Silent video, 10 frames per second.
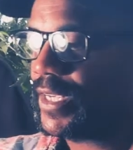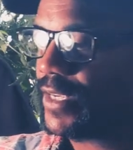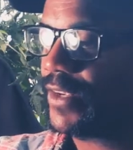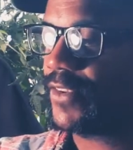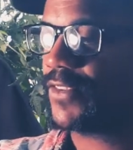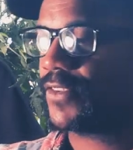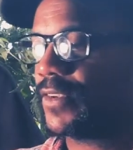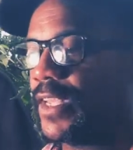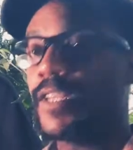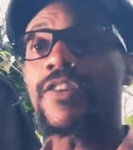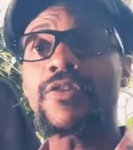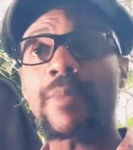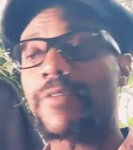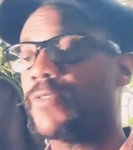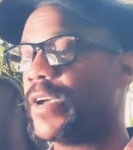is, and this is
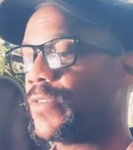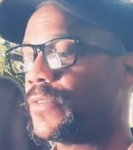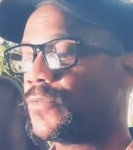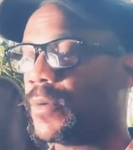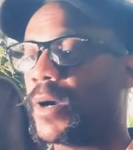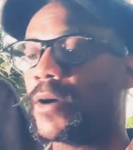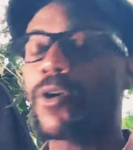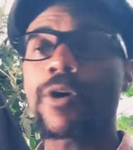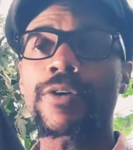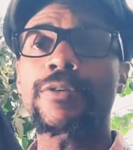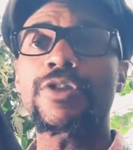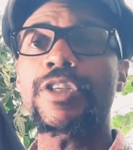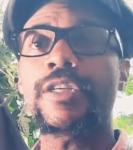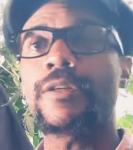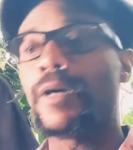my favorite, from Carter
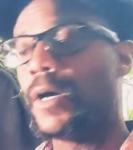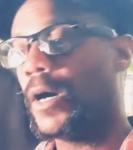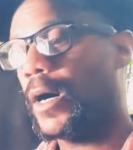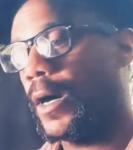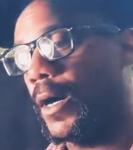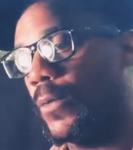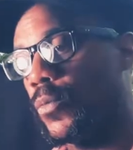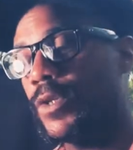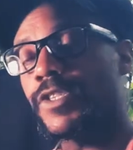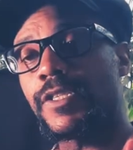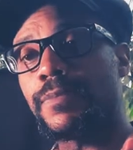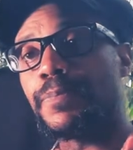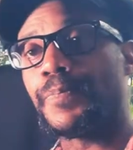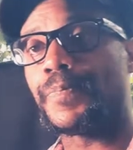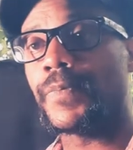G. Woodson.
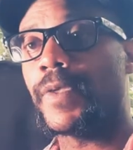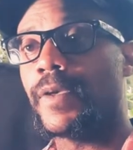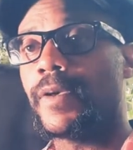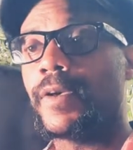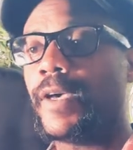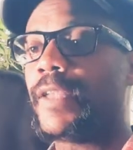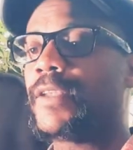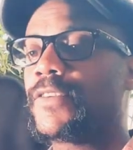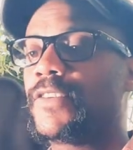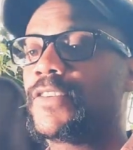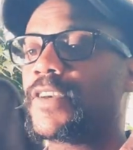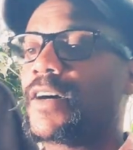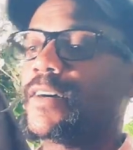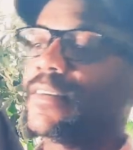And this is the